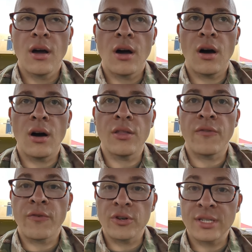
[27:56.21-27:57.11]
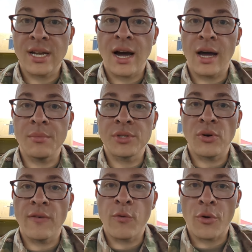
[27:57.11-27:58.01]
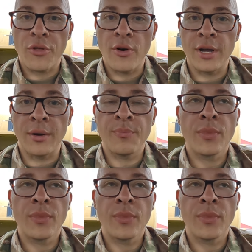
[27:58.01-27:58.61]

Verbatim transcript: uh, the first time, so at 4:30,